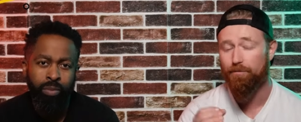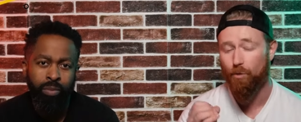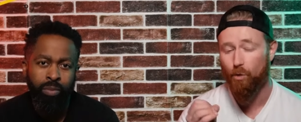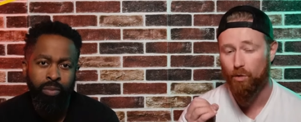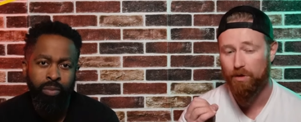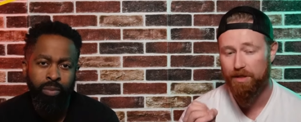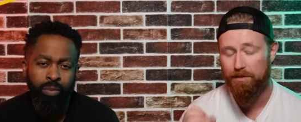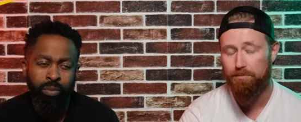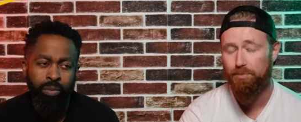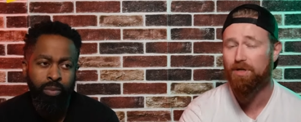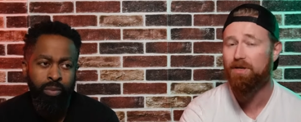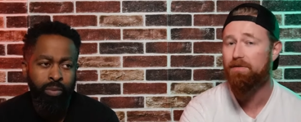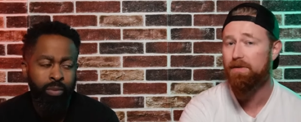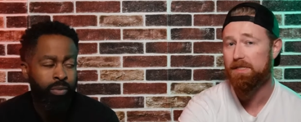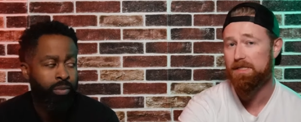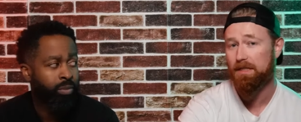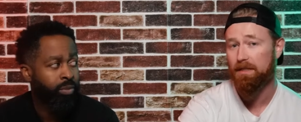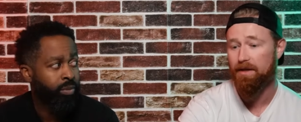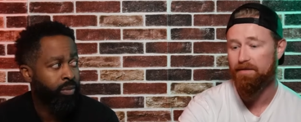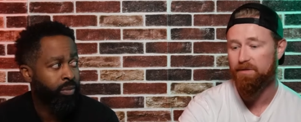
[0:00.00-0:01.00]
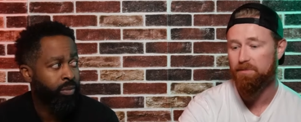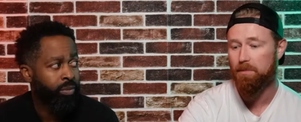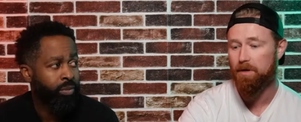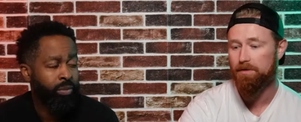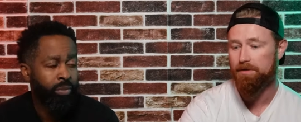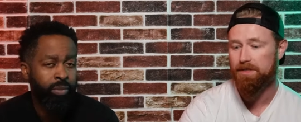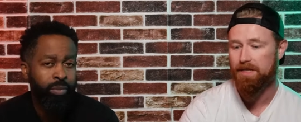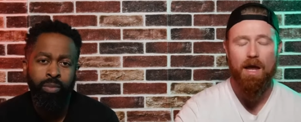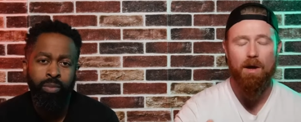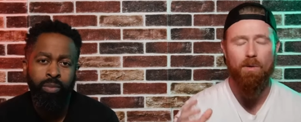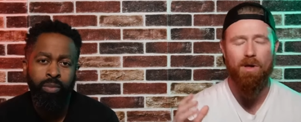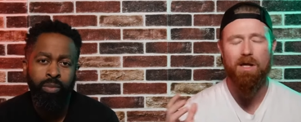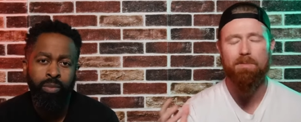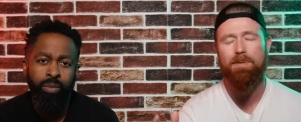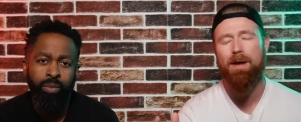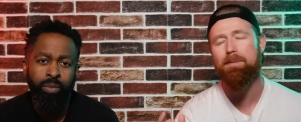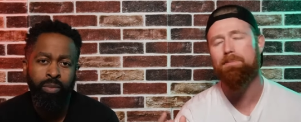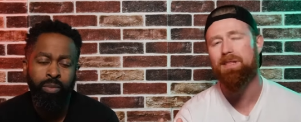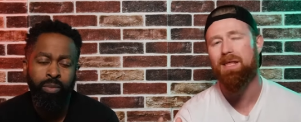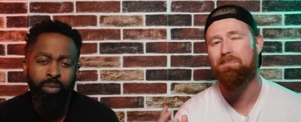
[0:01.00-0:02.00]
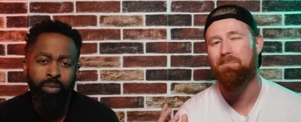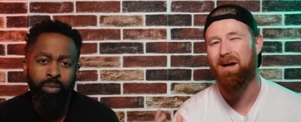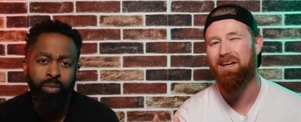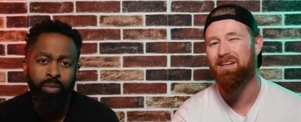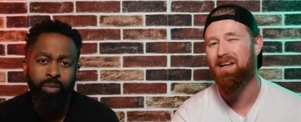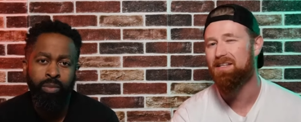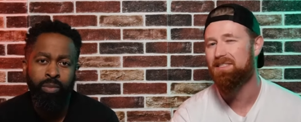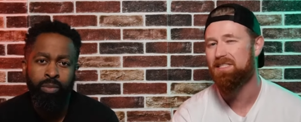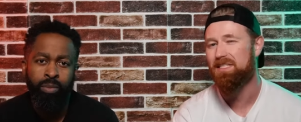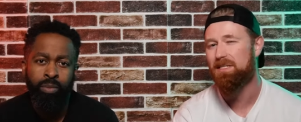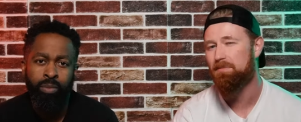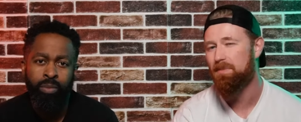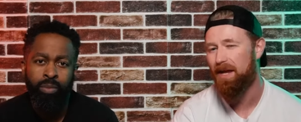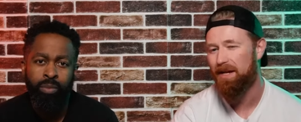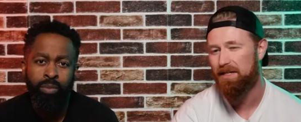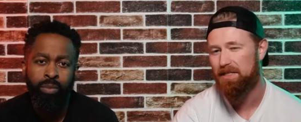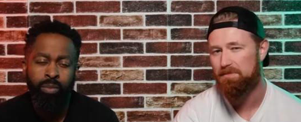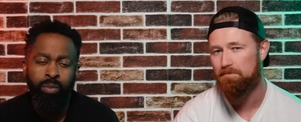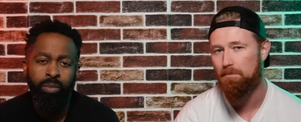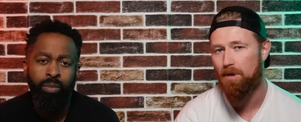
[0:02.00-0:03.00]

Speaker 1: for the previous 11 months. And while on paper that might not seem like it's